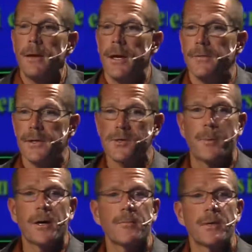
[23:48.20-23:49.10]
And the
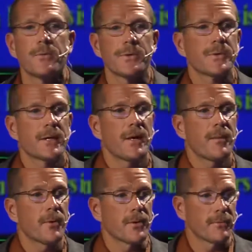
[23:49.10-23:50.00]
experiment was set
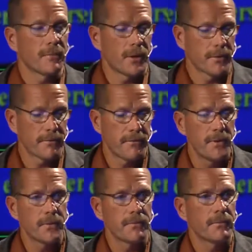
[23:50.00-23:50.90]
up on a
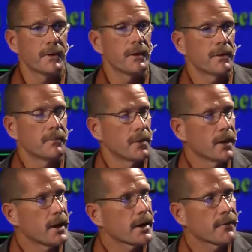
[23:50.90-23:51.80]
field
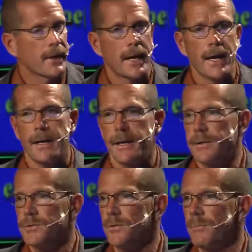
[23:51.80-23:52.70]
block that had
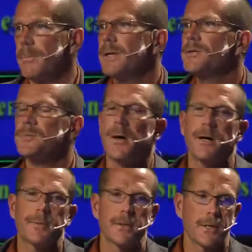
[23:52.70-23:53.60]
a tremendous
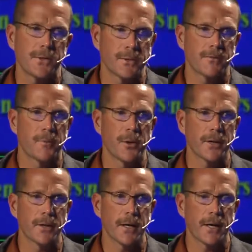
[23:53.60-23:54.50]
population of
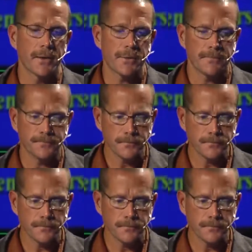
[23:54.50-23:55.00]
tuberculosis.